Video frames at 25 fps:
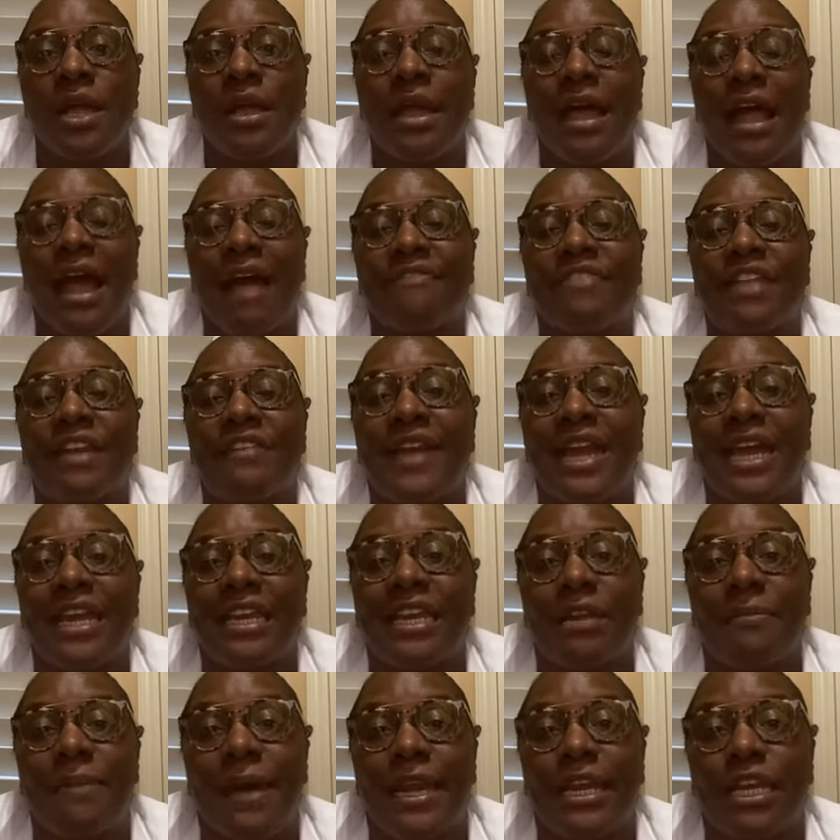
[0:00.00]
I've never had
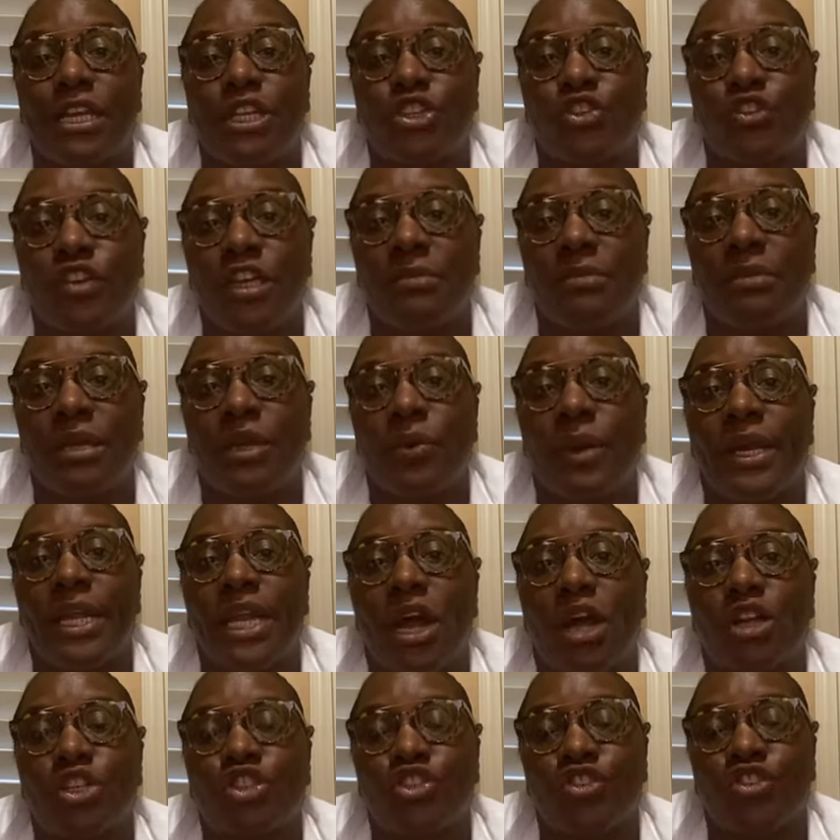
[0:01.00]
anybody to treat me the way
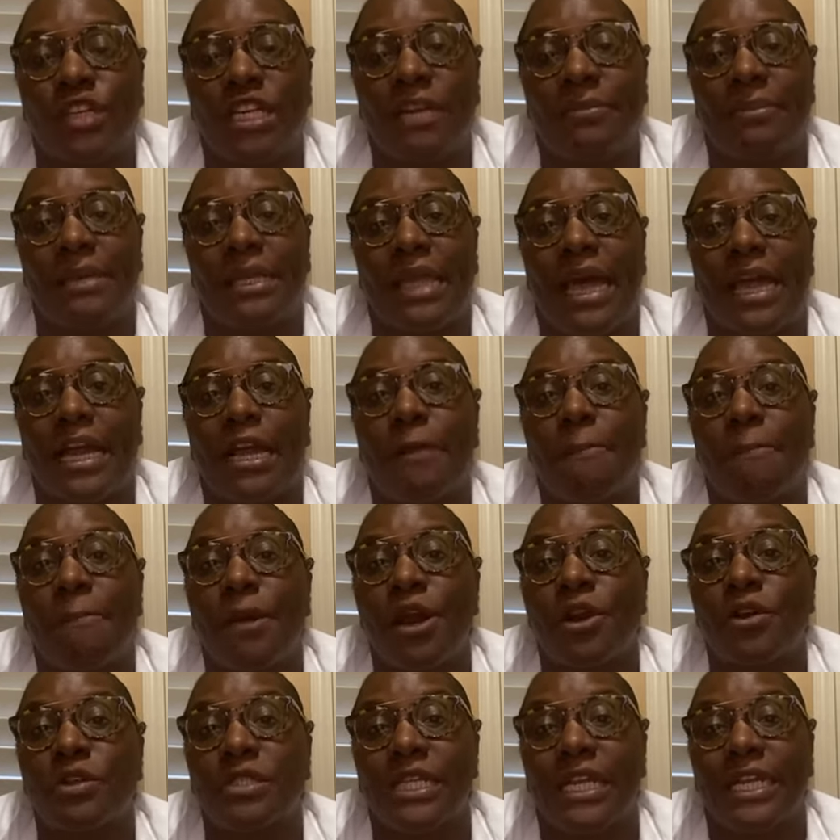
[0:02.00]
y'all treated me, like a
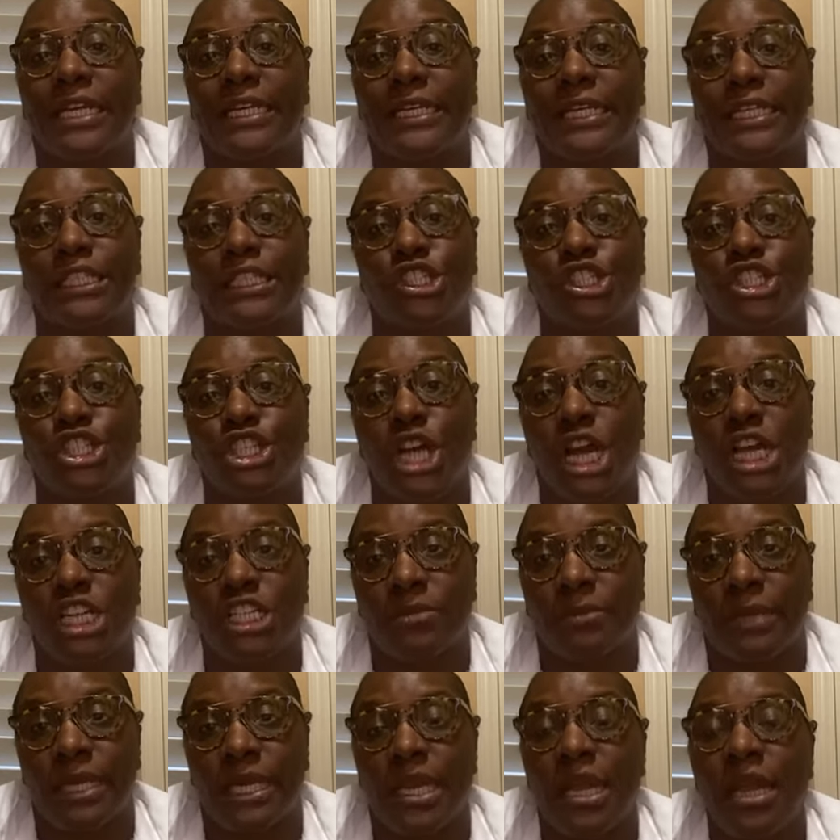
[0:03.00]
person, and didn't judge
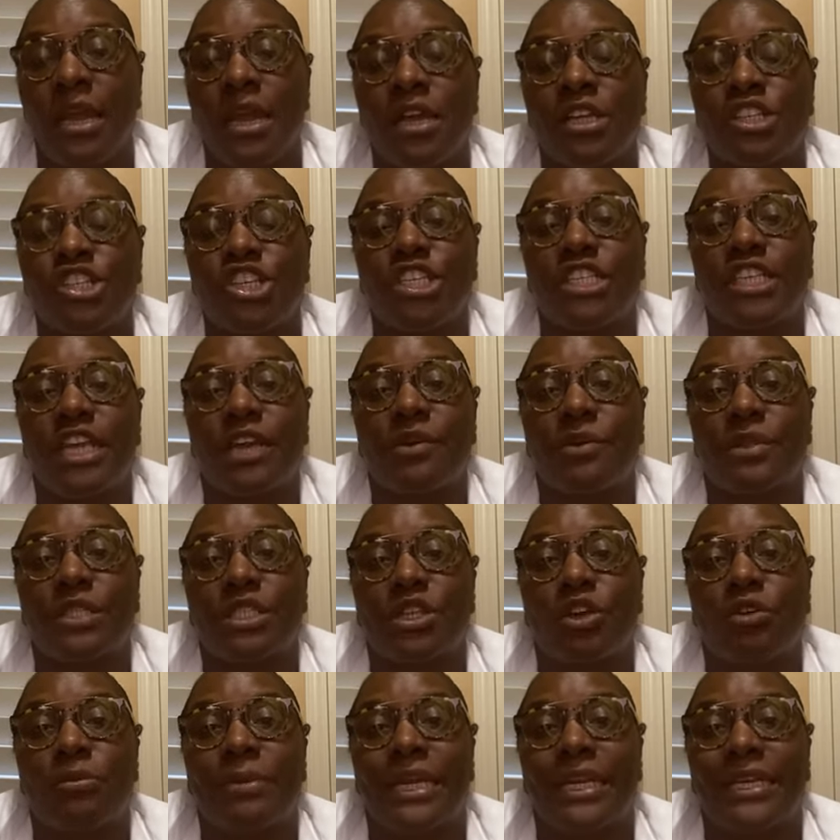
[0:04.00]
me. She said it was
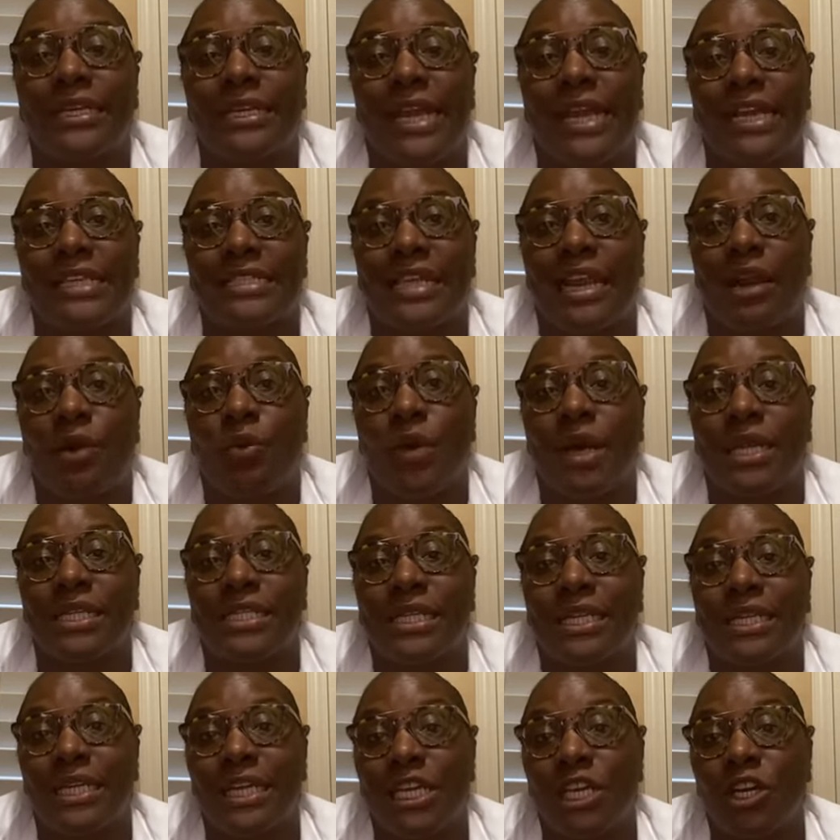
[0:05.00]
so many days that I wanted
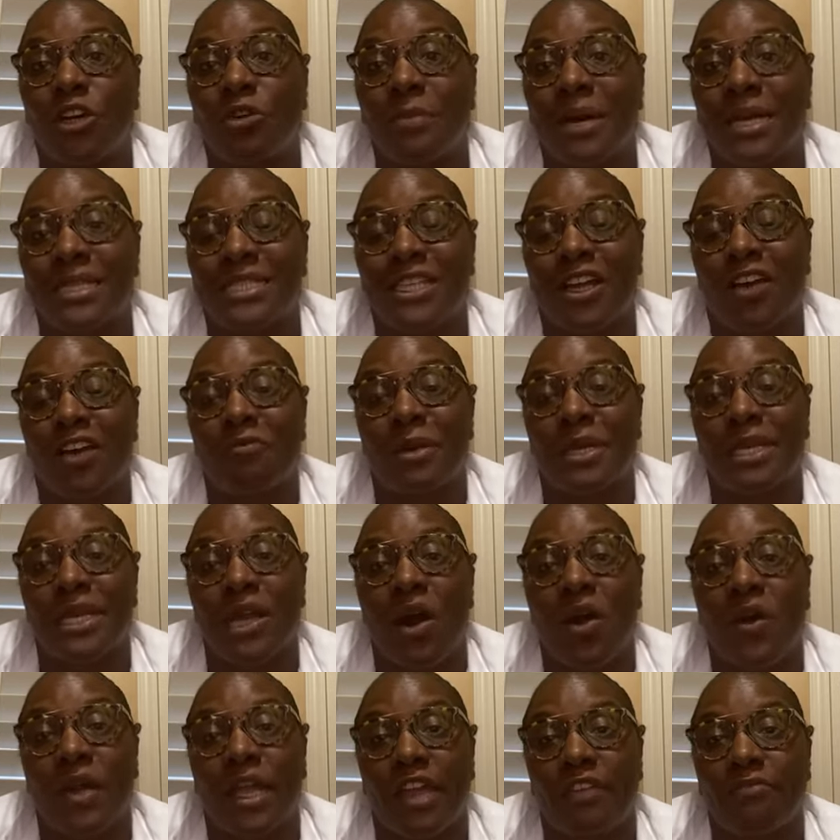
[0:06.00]
to kill myself, but
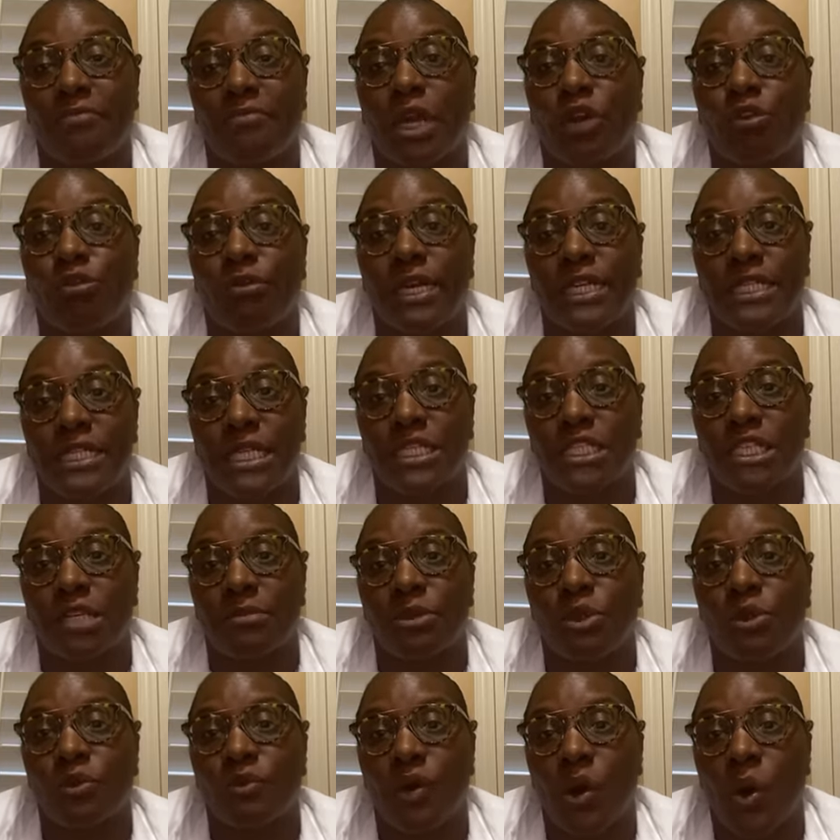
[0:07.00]
y'all gave me a reason to
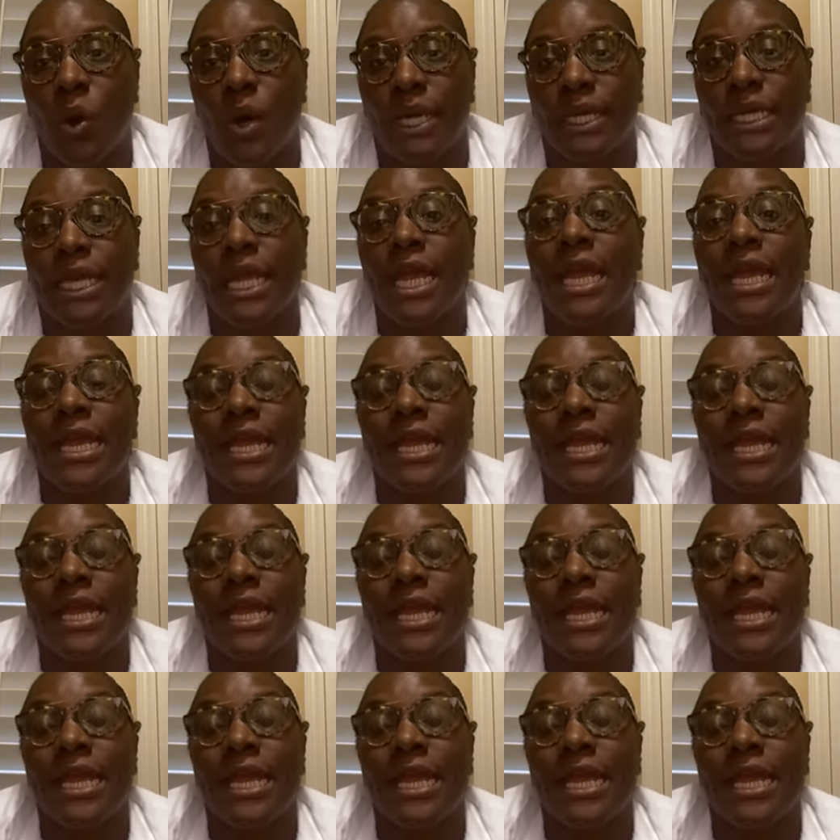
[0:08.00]
move on.